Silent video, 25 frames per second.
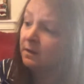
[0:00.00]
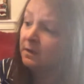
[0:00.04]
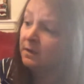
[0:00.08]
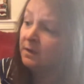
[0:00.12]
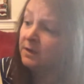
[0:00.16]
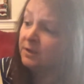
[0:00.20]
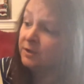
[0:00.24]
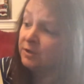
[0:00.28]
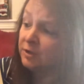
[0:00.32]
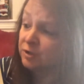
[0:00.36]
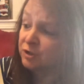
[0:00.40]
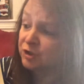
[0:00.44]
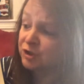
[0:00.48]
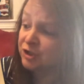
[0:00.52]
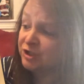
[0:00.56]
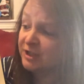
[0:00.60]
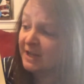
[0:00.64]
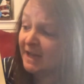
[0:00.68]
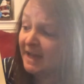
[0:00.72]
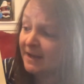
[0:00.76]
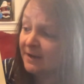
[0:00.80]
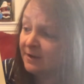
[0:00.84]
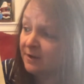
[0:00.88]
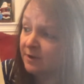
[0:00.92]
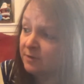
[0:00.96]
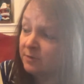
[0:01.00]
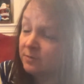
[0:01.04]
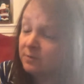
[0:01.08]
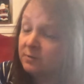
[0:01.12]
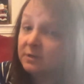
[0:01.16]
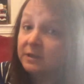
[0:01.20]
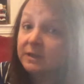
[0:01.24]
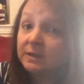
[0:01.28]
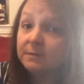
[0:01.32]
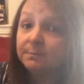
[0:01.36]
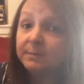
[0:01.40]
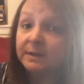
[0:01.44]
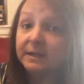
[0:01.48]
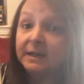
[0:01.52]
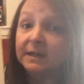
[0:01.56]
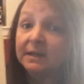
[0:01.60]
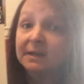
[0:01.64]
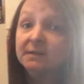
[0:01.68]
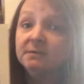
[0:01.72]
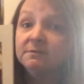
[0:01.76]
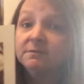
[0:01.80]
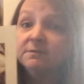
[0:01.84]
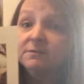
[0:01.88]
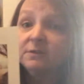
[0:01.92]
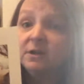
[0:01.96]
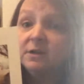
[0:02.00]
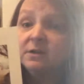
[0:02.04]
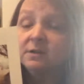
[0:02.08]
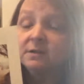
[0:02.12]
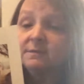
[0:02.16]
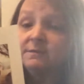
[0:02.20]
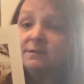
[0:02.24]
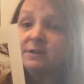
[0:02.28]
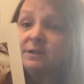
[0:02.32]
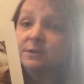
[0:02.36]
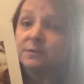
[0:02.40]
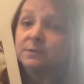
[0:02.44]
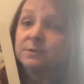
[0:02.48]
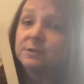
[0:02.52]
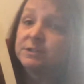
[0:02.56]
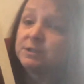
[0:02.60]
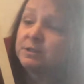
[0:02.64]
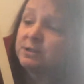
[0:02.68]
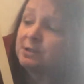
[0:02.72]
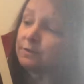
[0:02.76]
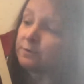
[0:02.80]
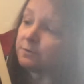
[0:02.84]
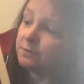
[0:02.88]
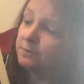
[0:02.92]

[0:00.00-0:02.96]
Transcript: Your shadow can be in front of you too.